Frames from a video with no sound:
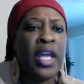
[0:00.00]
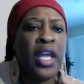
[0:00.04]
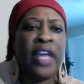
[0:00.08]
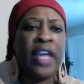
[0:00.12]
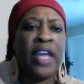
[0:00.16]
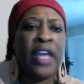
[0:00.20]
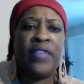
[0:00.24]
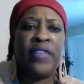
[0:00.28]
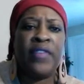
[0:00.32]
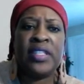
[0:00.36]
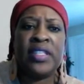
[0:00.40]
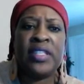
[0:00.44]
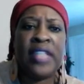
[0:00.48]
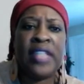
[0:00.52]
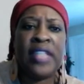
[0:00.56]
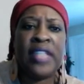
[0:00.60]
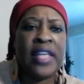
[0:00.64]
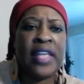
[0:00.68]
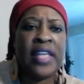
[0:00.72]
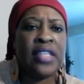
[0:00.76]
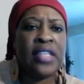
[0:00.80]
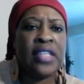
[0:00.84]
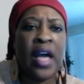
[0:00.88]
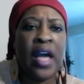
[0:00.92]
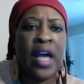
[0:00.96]
if it
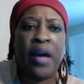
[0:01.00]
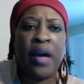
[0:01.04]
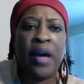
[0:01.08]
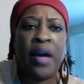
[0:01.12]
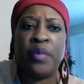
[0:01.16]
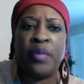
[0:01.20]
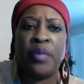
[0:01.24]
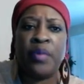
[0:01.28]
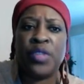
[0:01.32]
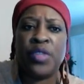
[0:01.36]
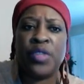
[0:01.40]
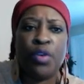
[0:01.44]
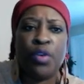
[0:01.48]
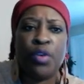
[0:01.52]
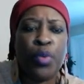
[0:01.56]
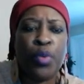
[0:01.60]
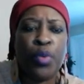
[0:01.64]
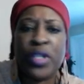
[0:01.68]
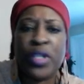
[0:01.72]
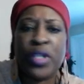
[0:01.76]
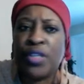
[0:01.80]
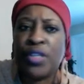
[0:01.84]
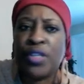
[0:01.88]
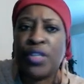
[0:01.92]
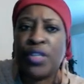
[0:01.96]
says
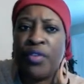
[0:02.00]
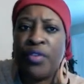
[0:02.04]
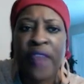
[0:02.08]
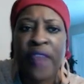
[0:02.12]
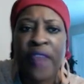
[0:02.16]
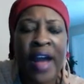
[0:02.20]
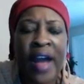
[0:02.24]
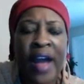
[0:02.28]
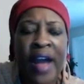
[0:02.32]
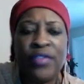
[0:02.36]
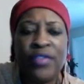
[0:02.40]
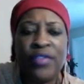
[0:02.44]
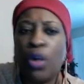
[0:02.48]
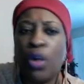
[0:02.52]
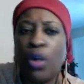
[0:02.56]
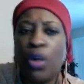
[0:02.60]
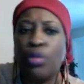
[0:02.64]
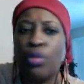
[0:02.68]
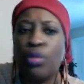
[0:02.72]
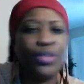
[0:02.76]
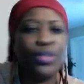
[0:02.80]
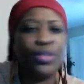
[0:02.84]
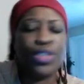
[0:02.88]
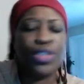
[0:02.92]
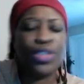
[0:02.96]
0.05,
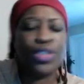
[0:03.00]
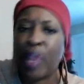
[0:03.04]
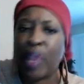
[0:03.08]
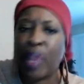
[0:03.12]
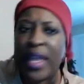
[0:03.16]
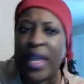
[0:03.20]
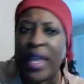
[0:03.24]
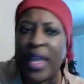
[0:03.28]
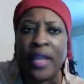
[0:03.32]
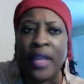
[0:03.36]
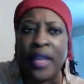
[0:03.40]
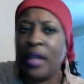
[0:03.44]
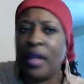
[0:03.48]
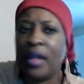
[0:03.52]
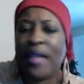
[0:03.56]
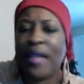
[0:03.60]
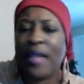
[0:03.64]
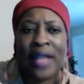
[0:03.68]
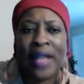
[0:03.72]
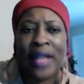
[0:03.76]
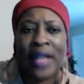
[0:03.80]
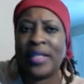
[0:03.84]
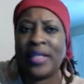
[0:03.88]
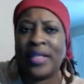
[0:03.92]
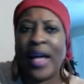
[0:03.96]
don't trade a
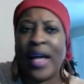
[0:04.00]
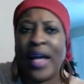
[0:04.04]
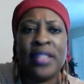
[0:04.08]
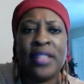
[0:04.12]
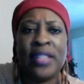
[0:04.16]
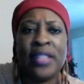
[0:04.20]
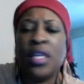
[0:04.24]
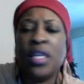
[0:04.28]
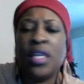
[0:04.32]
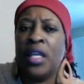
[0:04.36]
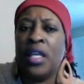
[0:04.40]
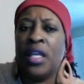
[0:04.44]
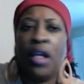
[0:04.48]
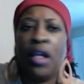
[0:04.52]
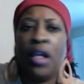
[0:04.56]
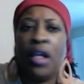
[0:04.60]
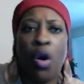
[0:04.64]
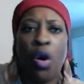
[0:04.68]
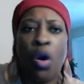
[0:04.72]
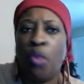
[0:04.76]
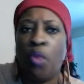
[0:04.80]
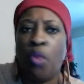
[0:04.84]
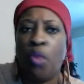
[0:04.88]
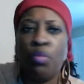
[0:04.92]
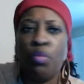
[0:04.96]
lot size
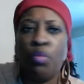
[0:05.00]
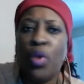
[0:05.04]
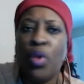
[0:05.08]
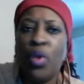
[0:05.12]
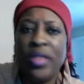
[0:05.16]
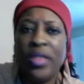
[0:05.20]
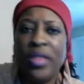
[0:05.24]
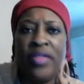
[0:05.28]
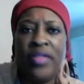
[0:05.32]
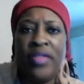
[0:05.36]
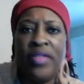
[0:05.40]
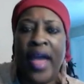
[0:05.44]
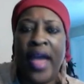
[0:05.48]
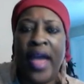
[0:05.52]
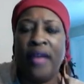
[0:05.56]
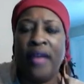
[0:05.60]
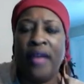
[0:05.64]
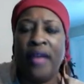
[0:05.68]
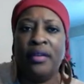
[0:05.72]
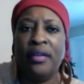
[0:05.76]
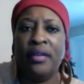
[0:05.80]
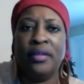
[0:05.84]
more than that.